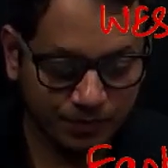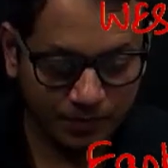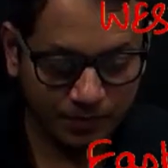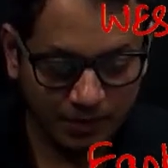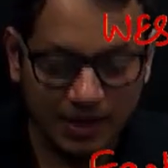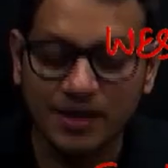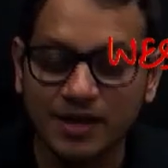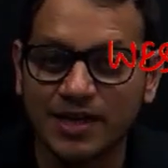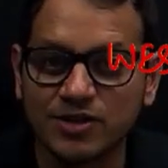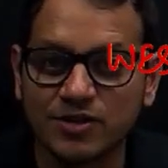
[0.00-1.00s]
in the case
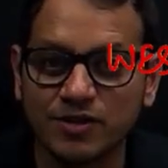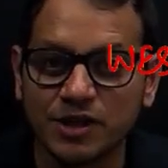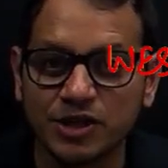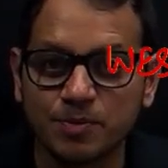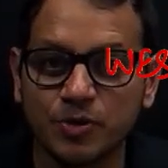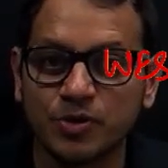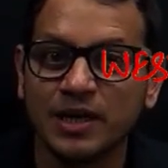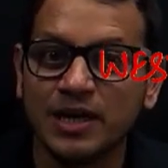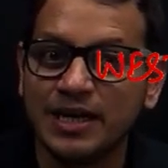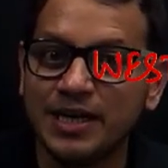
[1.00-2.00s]
of a dispute,
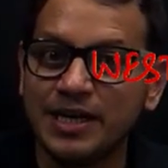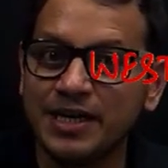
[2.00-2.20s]
India